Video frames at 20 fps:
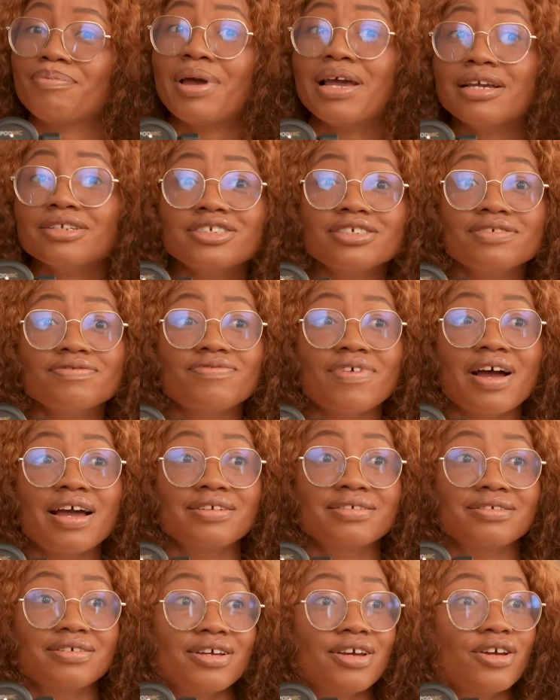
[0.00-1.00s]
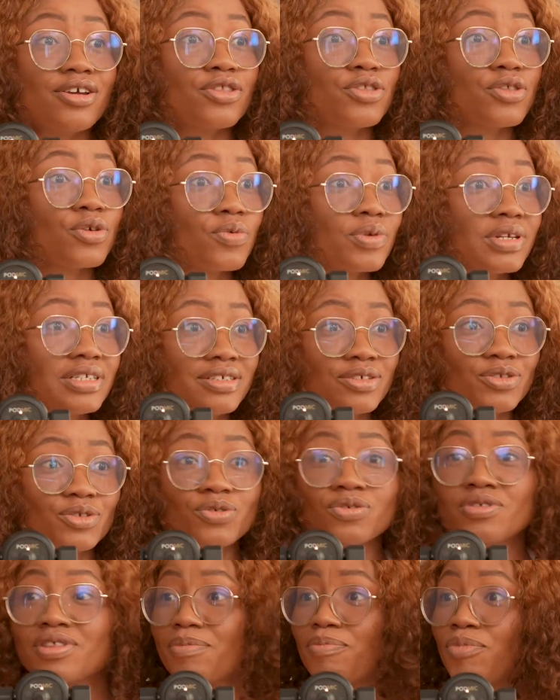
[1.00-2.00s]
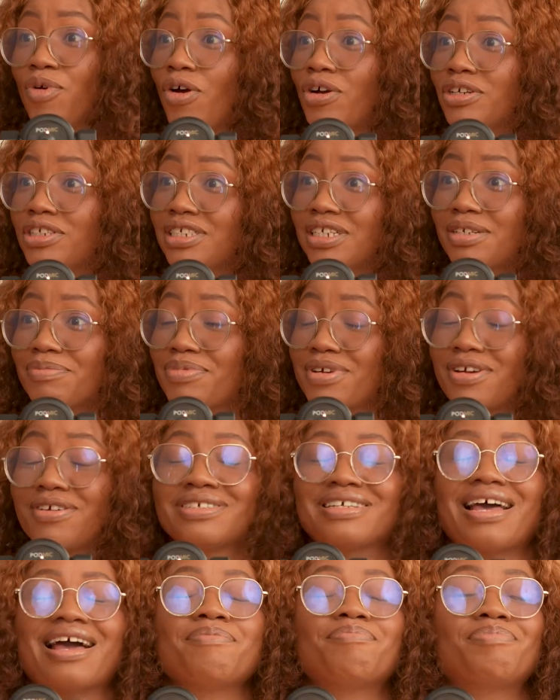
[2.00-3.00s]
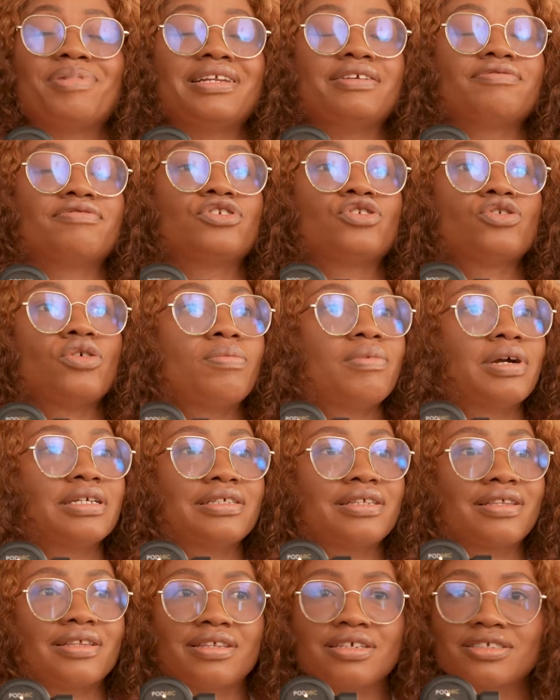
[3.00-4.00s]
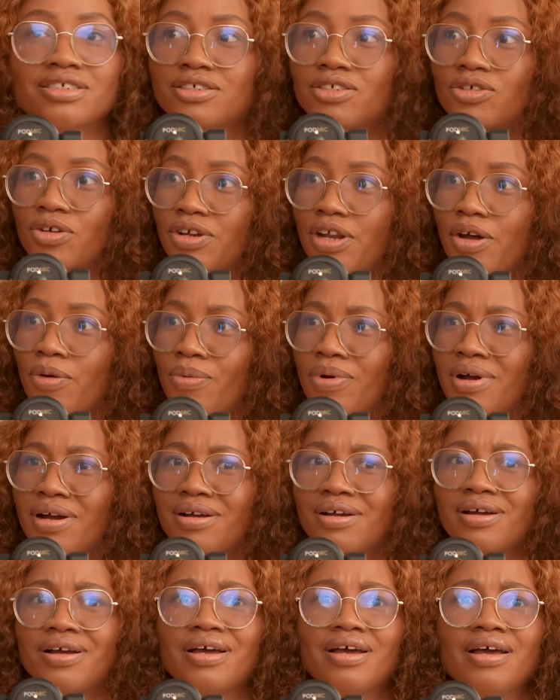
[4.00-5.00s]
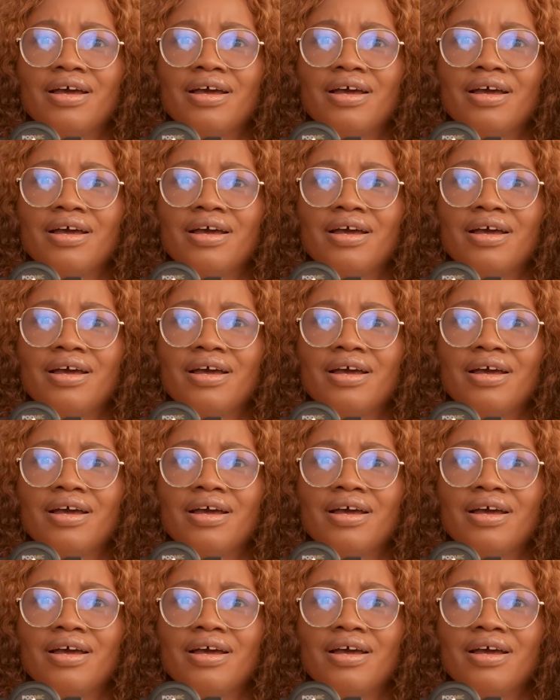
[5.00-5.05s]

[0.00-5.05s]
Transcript: pension fund, threw it into the project because I believed so much that this is going to work.